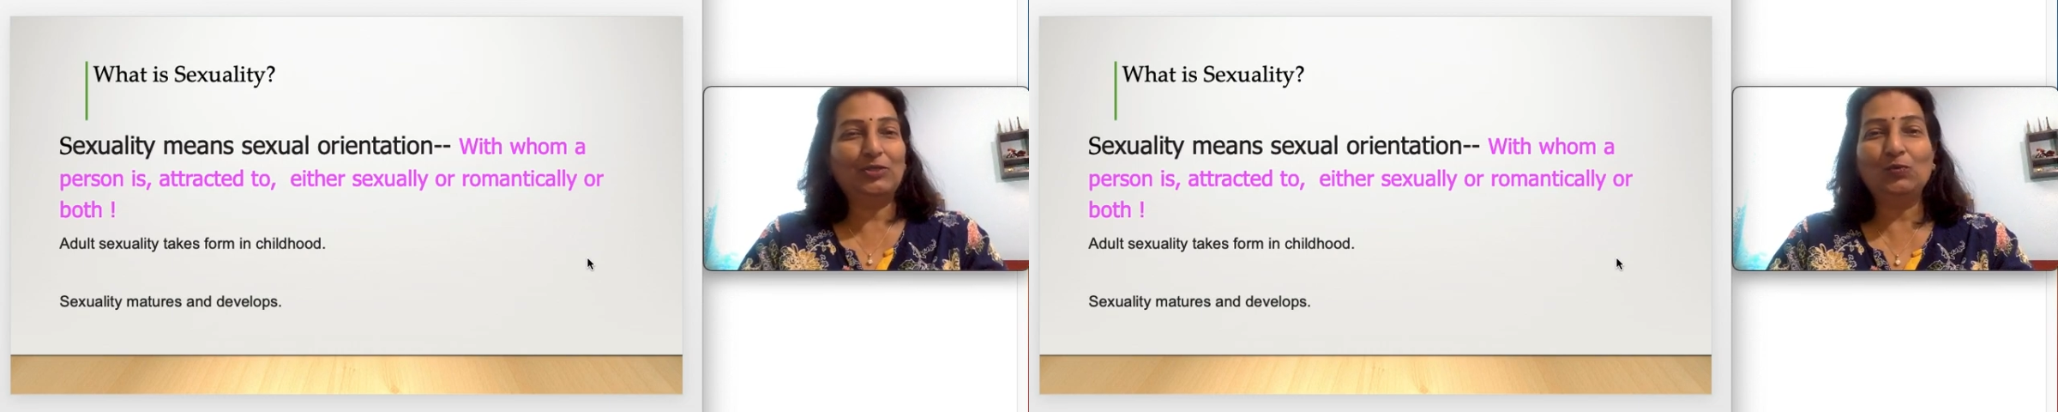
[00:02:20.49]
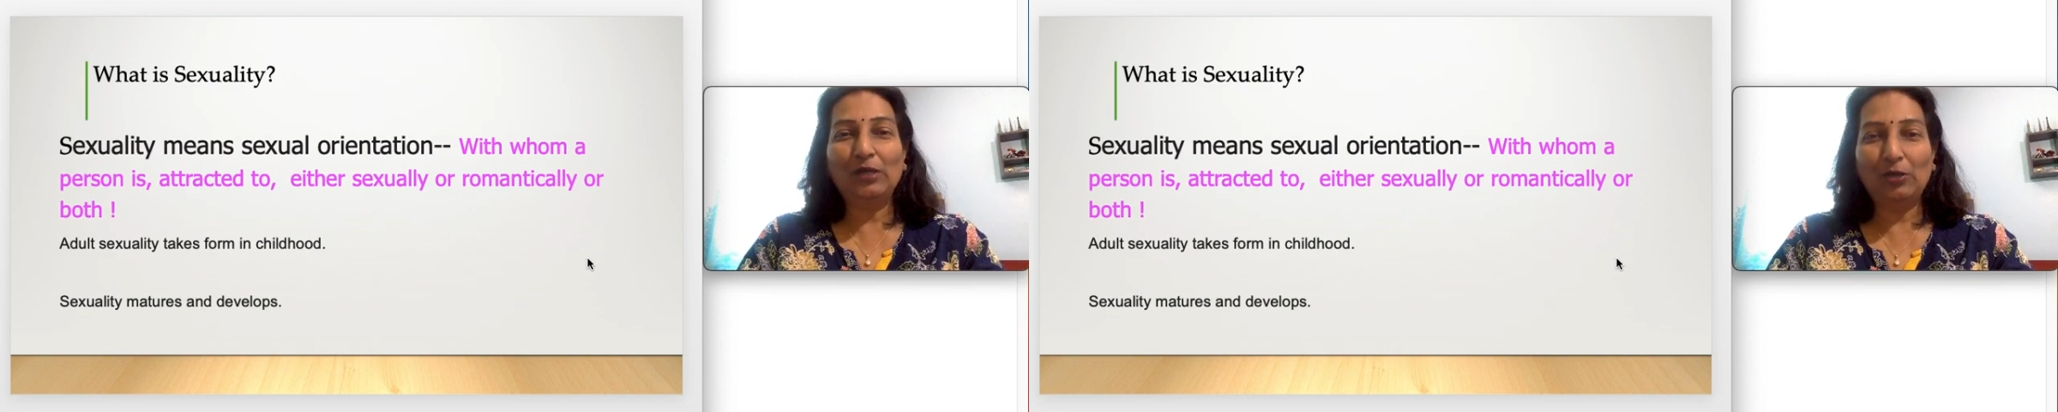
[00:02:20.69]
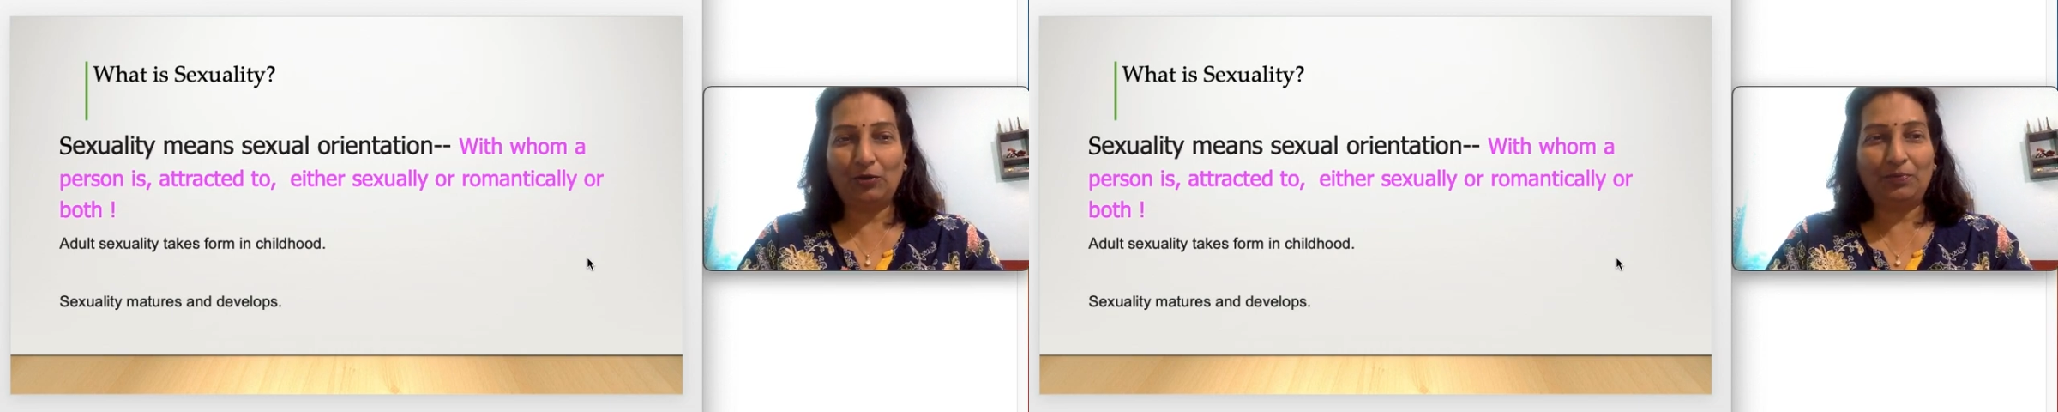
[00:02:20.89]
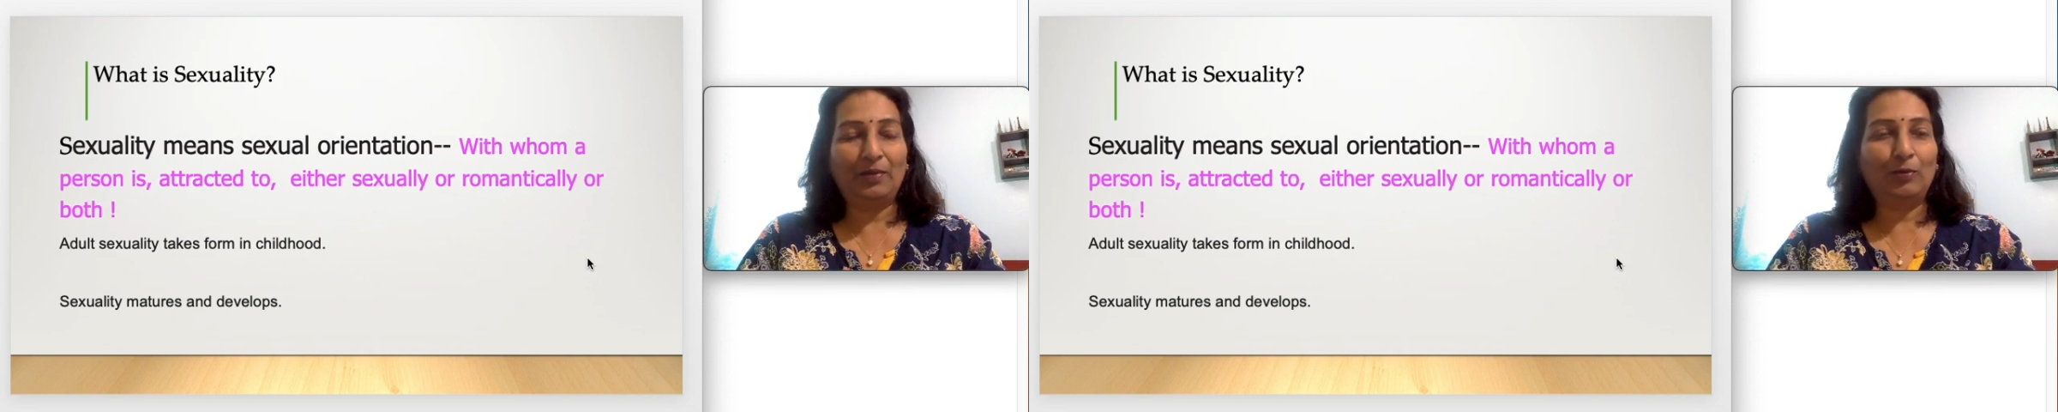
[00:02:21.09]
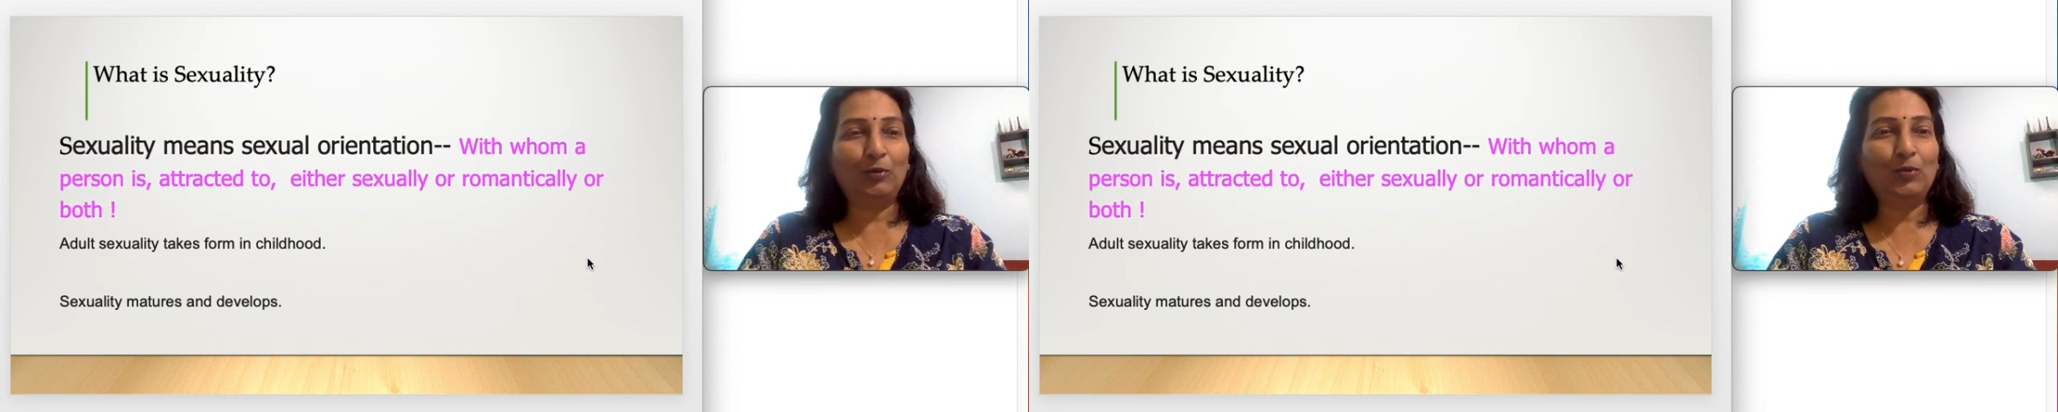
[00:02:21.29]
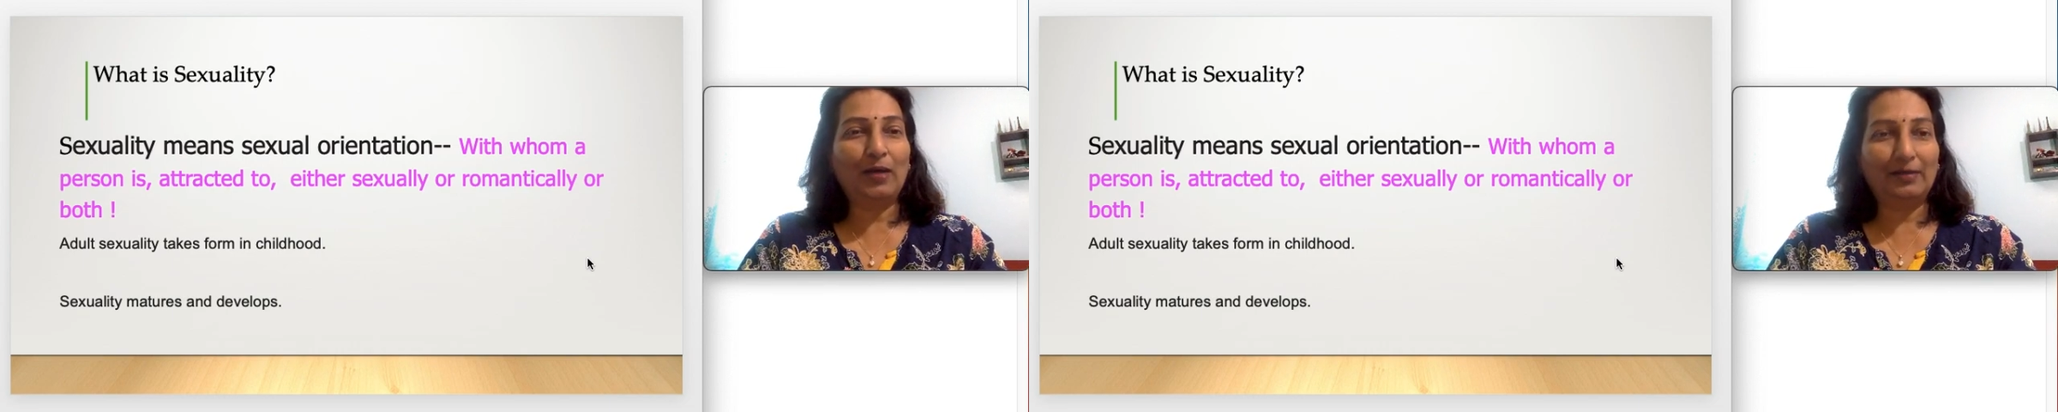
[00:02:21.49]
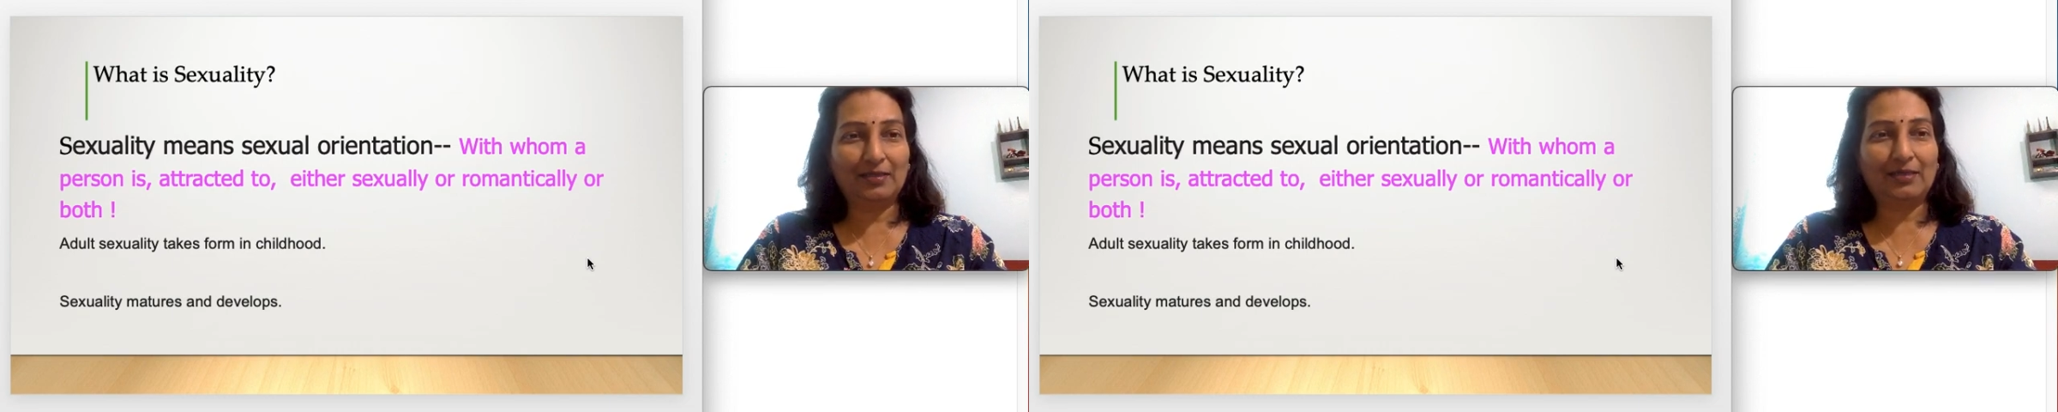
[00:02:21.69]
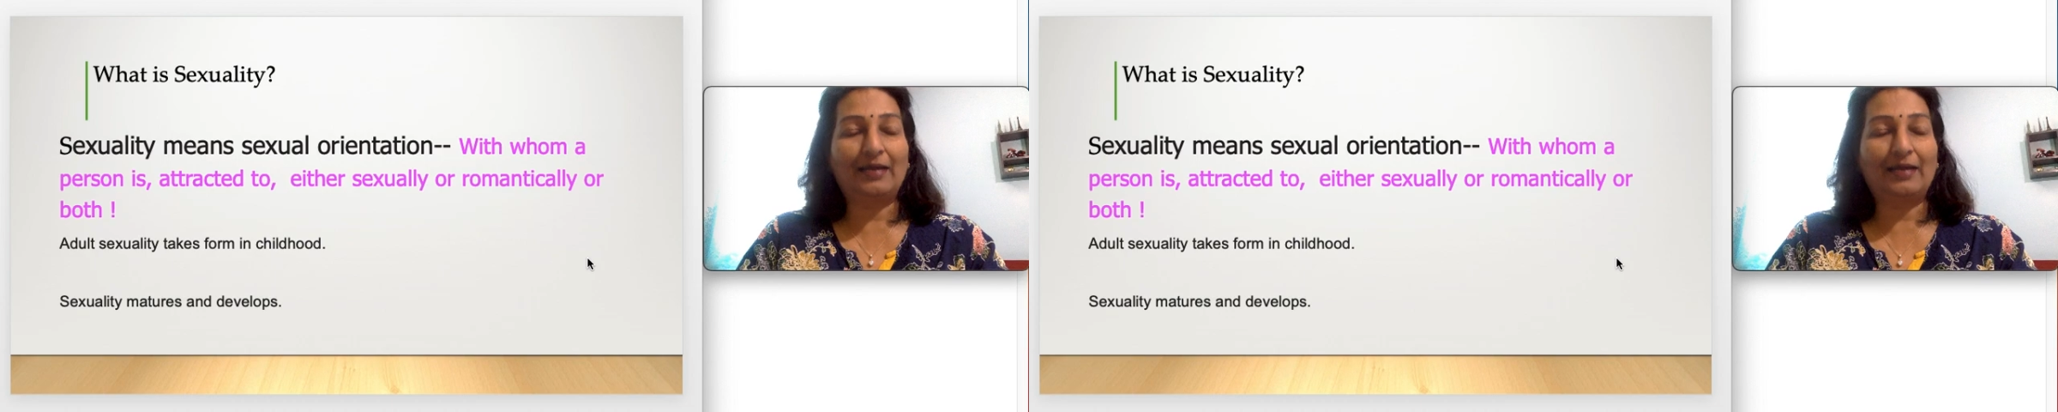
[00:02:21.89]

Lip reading: you will not be able to understand.